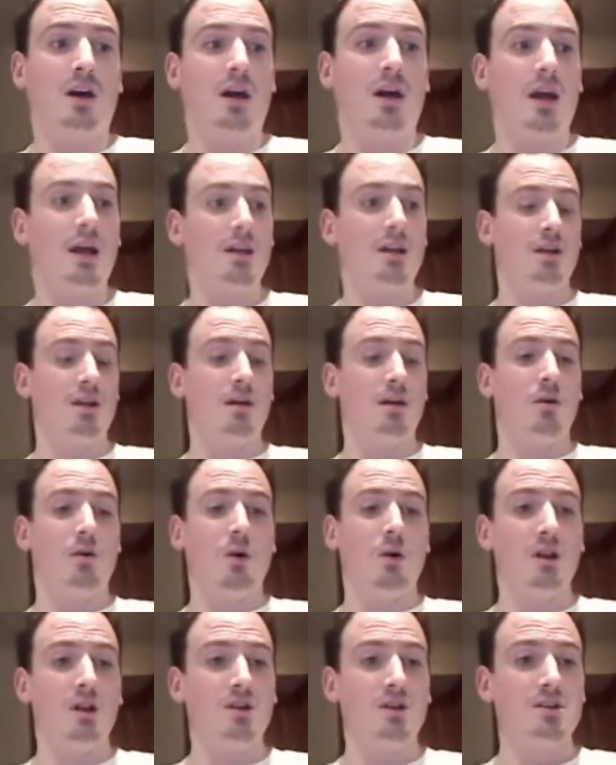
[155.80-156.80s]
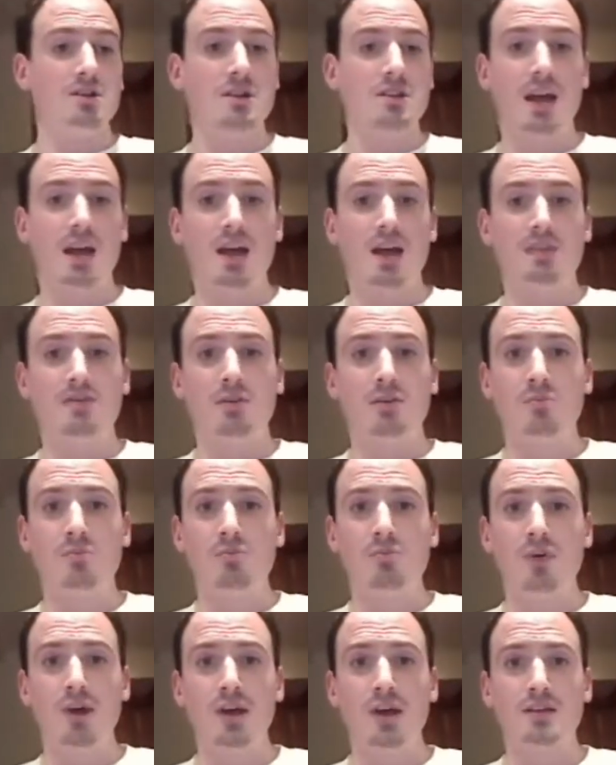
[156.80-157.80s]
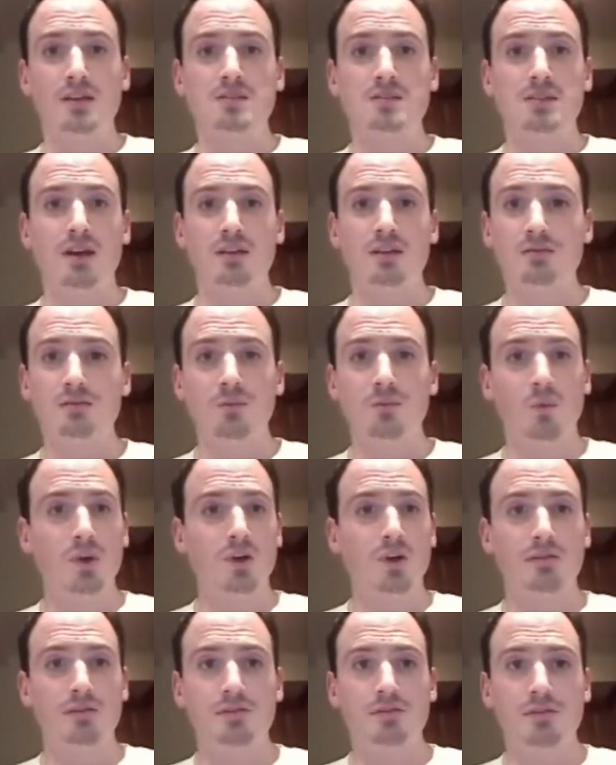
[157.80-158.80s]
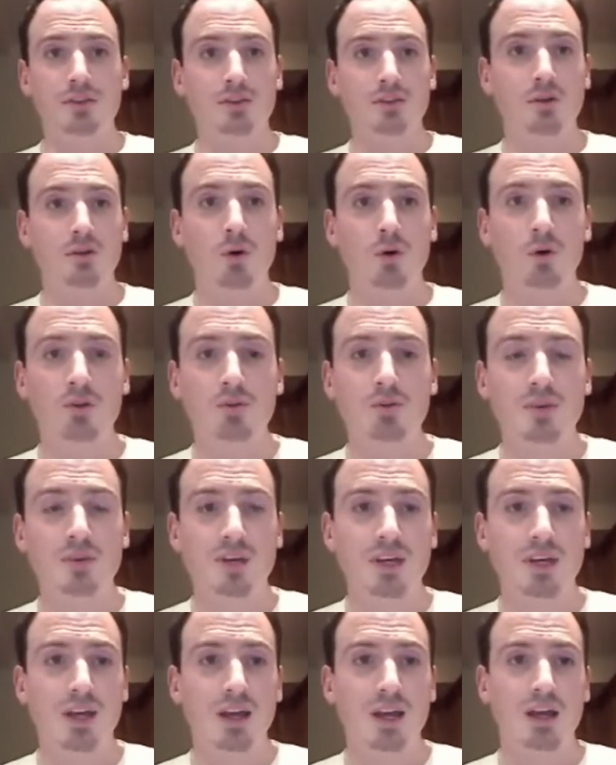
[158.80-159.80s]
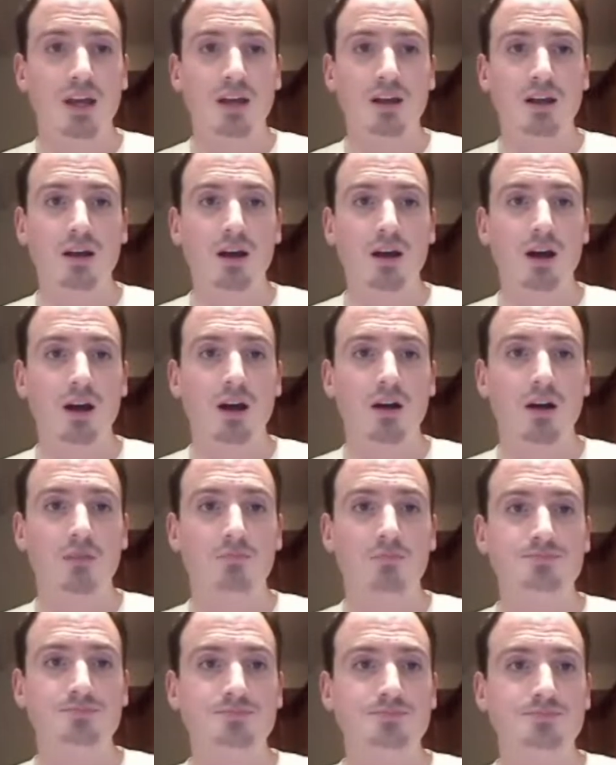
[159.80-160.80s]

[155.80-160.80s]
And you know what? Just a handful of plays, that weird field goal at the beginning, a